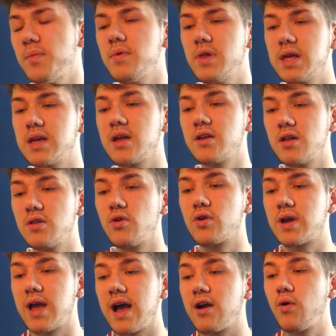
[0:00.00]
going to
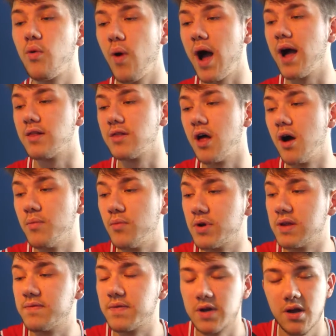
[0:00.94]
look at quite a lot of
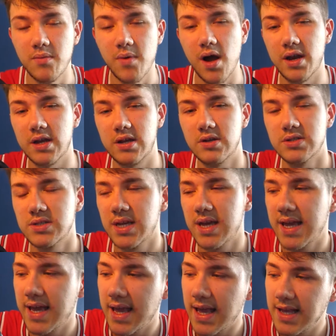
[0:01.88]
money for Kamada, because
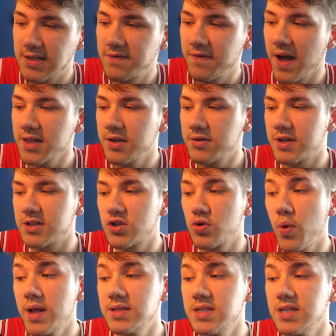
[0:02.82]
he's valued at
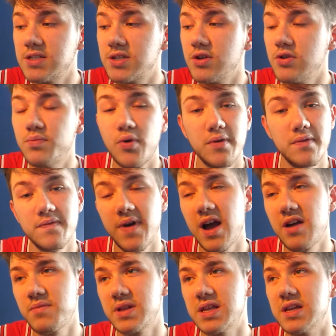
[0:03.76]

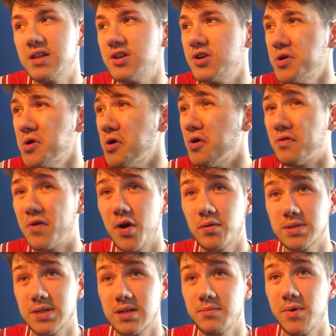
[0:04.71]
22.5 million
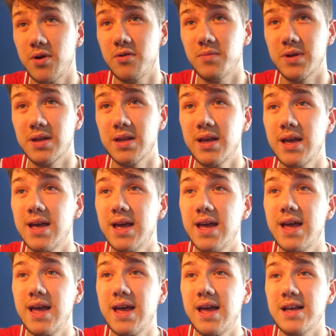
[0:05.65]
euros at the moment.
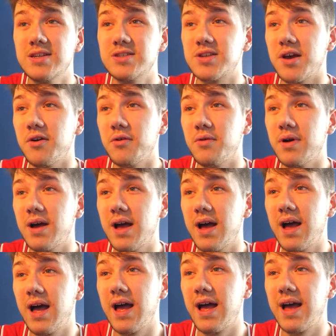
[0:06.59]
So
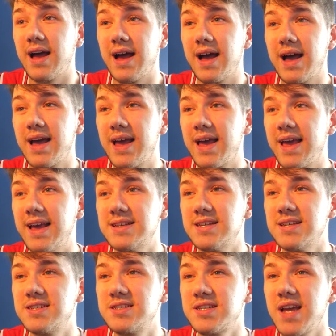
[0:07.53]
it's
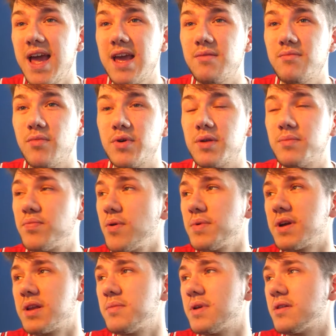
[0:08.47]
a shame, but you're
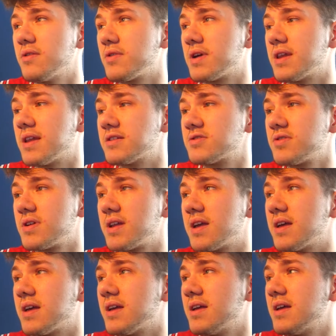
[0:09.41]
probably going to be looking at trying to